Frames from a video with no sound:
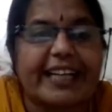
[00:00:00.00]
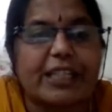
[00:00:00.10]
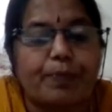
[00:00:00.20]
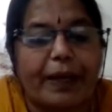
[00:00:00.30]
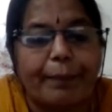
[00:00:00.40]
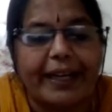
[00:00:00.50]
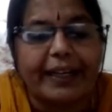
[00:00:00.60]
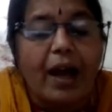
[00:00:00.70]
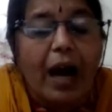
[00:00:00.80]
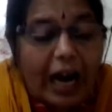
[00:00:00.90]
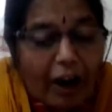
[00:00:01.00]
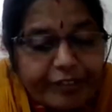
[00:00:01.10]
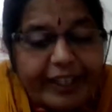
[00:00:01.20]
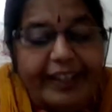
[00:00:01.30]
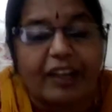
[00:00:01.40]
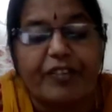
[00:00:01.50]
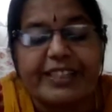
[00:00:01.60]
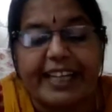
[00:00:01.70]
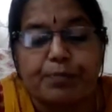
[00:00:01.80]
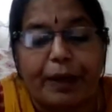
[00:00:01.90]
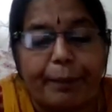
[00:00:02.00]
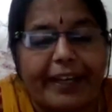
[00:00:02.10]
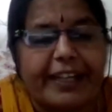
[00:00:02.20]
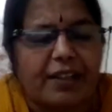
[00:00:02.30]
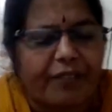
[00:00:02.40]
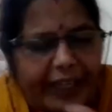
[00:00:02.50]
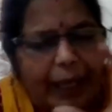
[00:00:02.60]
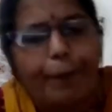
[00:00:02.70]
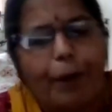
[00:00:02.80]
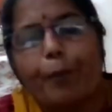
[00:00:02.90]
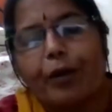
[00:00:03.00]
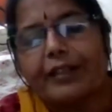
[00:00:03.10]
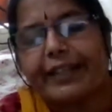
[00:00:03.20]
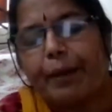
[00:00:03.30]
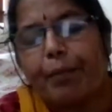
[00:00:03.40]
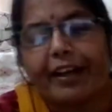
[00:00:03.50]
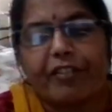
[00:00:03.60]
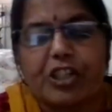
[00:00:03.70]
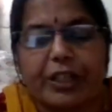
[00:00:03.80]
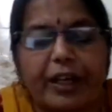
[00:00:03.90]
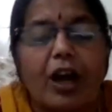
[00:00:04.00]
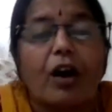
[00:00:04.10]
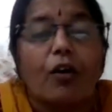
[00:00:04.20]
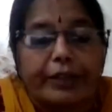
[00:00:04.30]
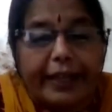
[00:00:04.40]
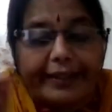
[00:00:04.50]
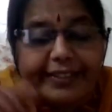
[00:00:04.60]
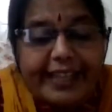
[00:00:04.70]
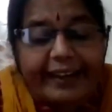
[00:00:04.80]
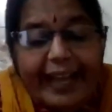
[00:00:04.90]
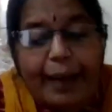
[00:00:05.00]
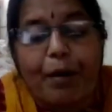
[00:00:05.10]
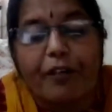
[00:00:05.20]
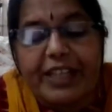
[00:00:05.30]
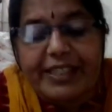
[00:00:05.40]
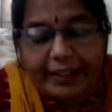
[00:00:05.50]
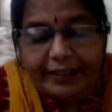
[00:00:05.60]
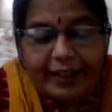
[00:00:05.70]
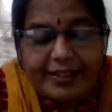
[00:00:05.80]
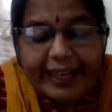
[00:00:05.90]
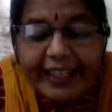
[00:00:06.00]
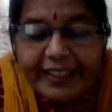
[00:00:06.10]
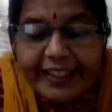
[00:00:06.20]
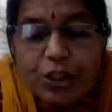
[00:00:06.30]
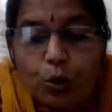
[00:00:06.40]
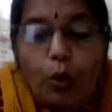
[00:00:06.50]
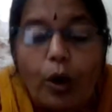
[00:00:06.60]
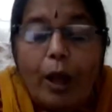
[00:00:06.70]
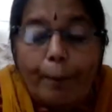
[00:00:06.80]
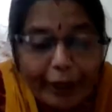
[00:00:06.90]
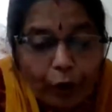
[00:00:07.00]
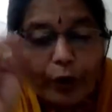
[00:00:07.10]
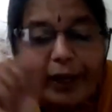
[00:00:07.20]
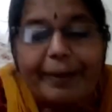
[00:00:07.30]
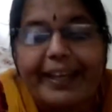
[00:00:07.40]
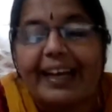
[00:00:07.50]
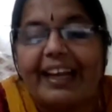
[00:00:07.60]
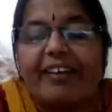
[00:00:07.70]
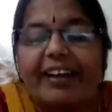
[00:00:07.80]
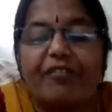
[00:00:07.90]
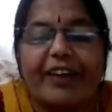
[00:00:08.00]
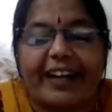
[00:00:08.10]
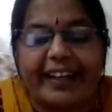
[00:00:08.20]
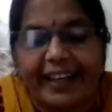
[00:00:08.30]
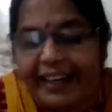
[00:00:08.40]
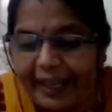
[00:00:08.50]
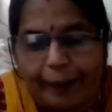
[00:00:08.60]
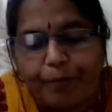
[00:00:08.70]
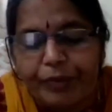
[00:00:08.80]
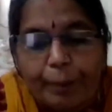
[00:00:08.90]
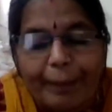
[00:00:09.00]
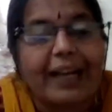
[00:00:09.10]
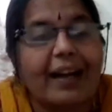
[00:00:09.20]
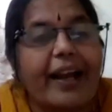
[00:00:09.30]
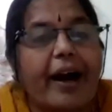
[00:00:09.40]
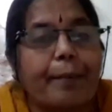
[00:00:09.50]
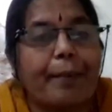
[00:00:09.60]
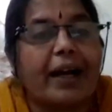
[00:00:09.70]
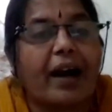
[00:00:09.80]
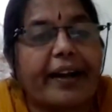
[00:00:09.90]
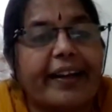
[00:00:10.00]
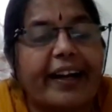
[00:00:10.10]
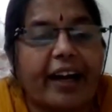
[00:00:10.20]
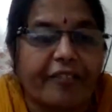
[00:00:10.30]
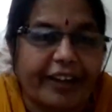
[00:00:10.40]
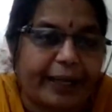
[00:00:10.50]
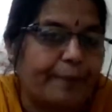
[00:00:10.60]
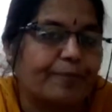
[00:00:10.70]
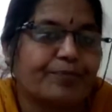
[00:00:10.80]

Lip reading: experiment. After Griffith's experiment, it's a very popular 3-mark question. The name of the scientist who biochemically verified DNA. McLeod, McCarthy and Avery.